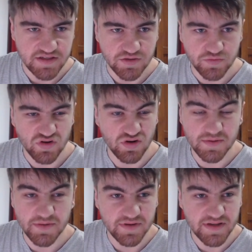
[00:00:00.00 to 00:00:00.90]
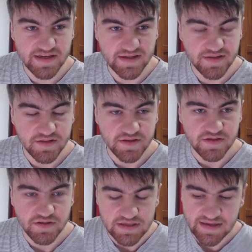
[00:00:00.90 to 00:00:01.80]
Probably
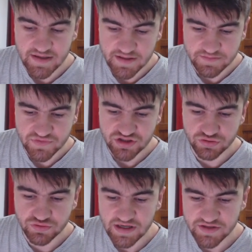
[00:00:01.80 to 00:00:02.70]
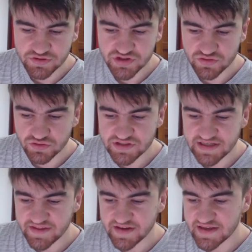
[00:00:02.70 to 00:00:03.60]
200 scores. I
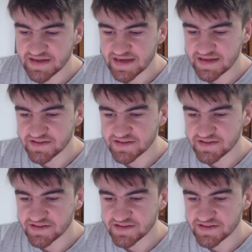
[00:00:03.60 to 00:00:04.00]
think he can,